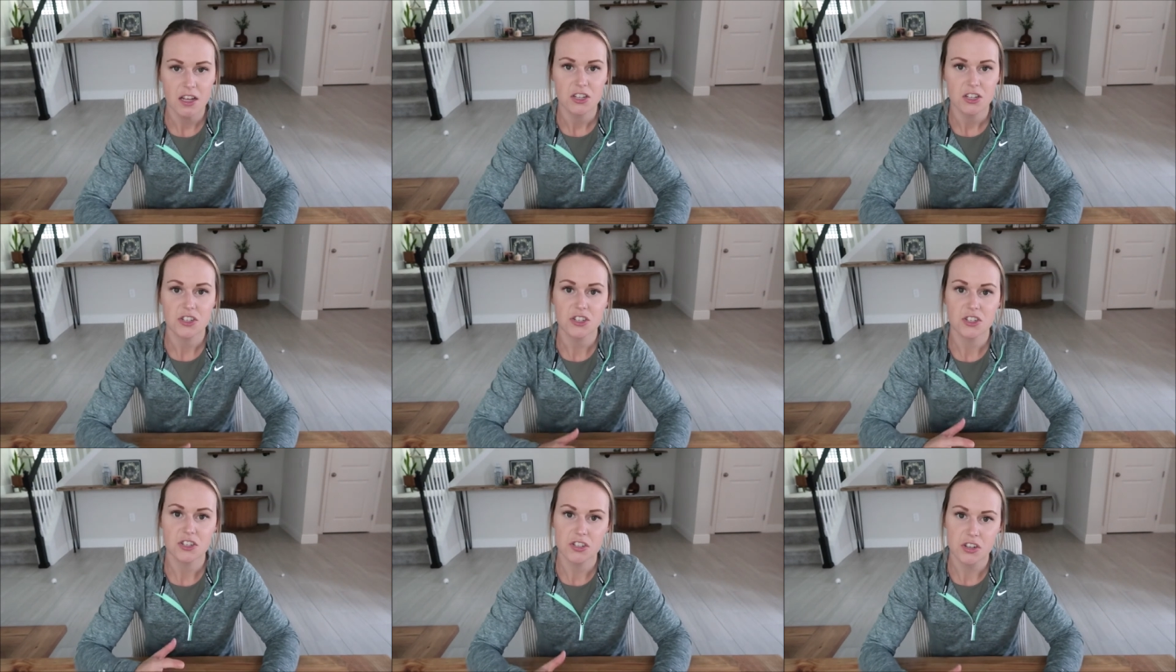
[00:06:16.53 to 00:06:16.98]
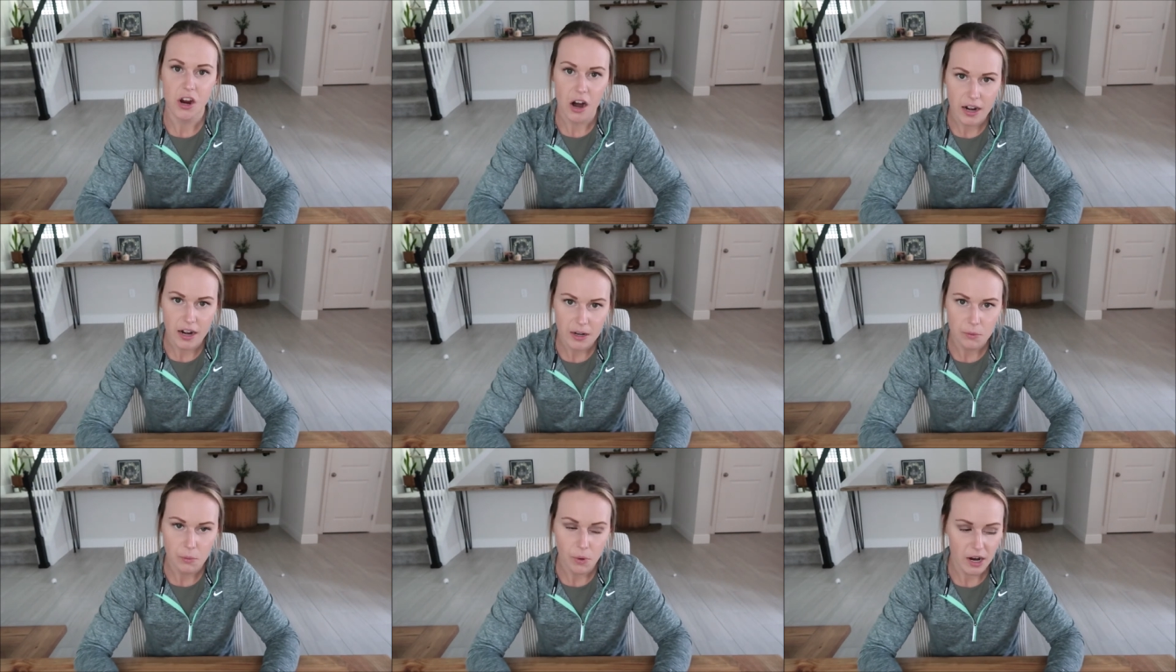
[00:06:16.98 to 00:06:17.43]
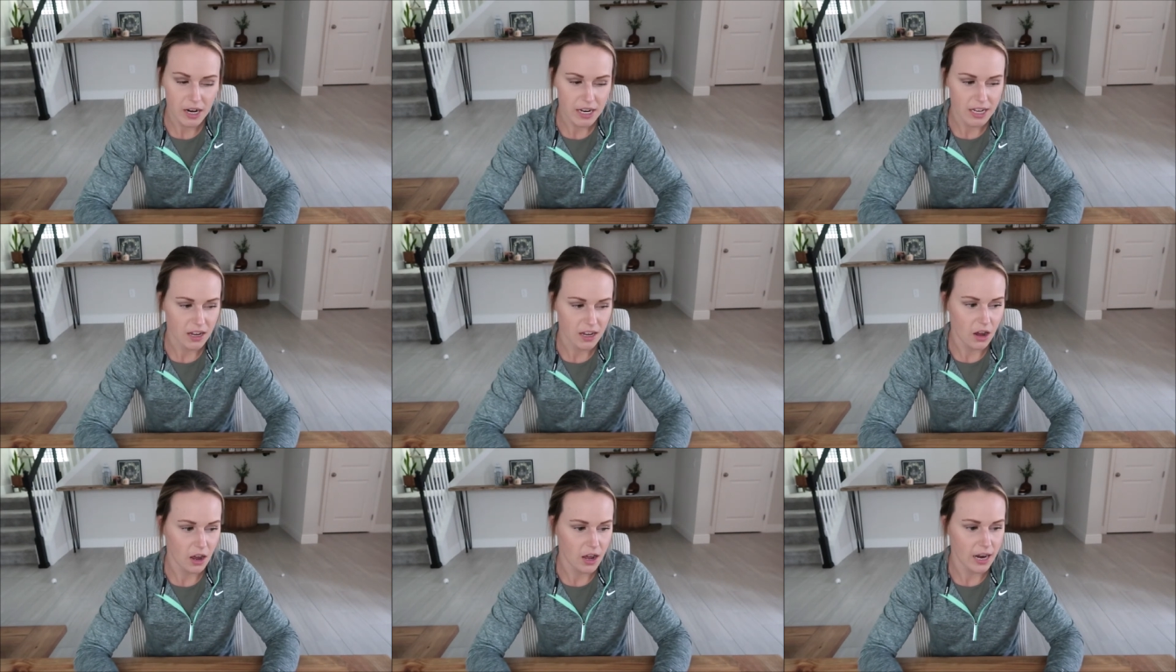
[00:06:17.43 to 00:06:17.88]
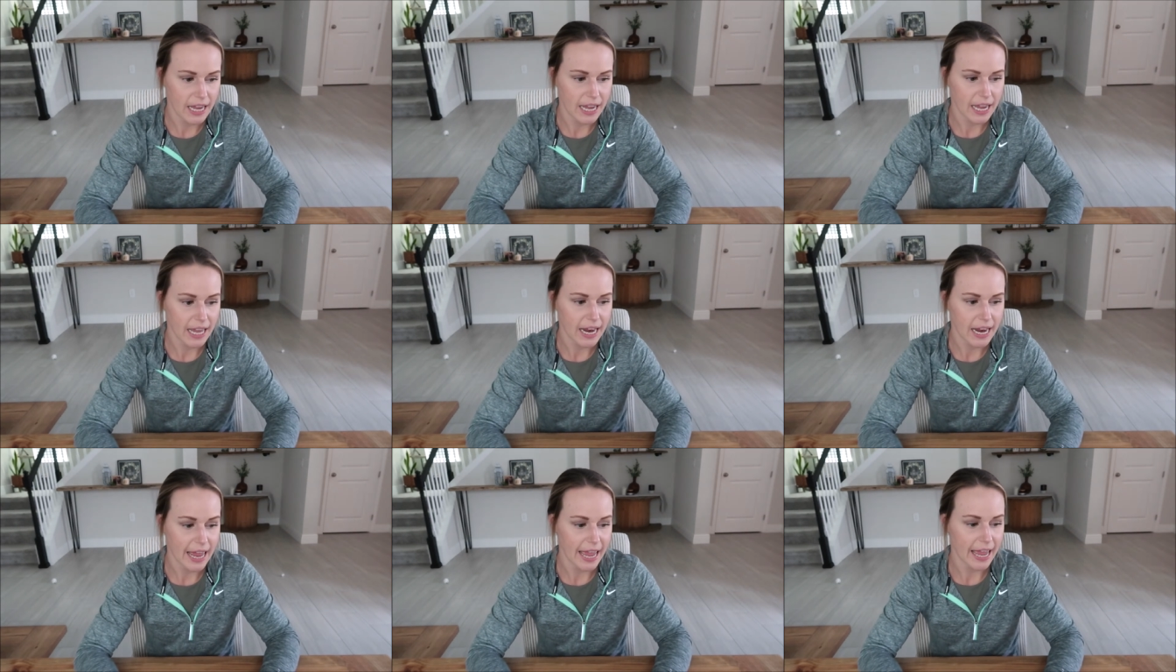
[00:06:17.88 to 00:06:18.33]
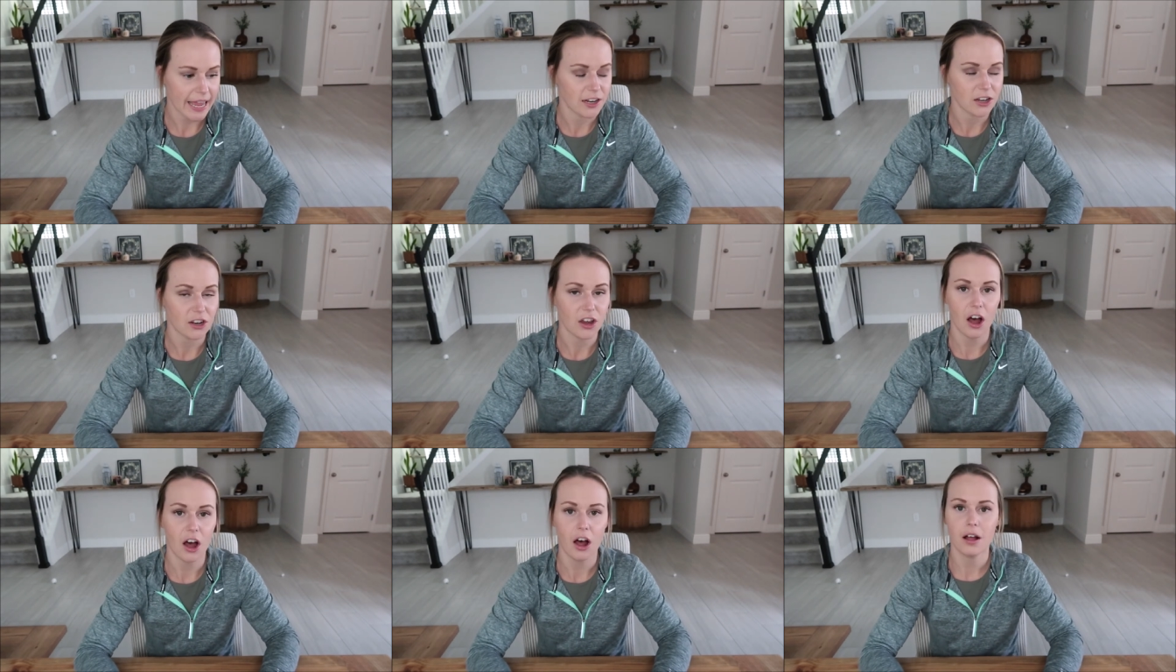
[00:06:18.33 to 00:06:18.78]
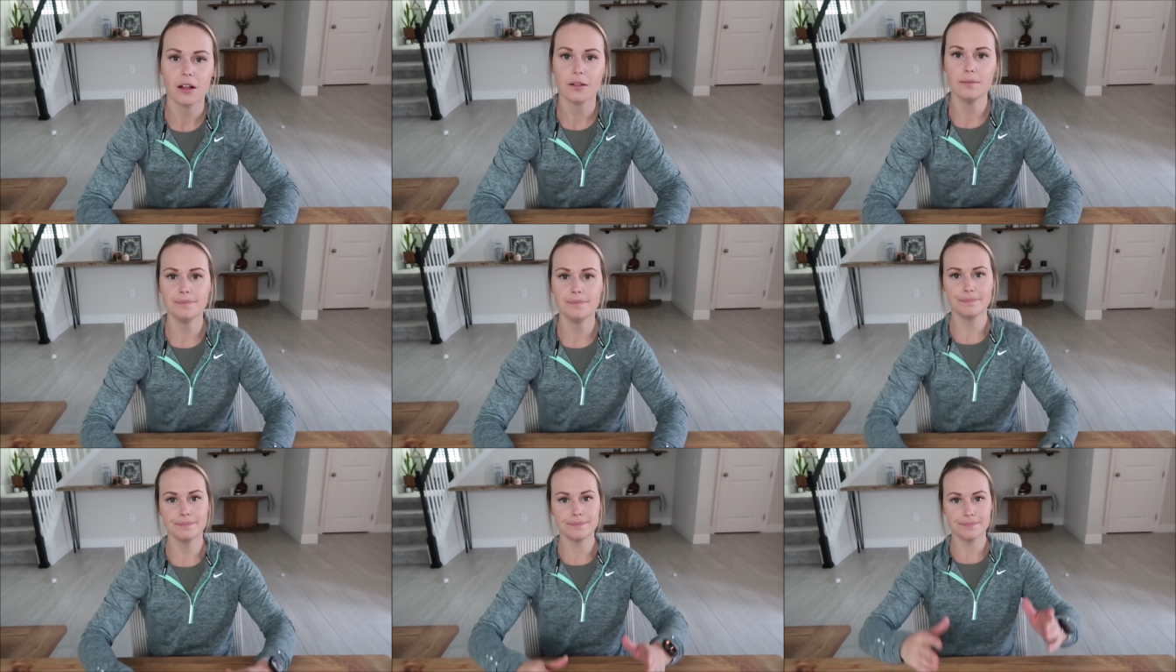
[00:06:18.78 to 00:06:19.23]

started working on it, and y'all,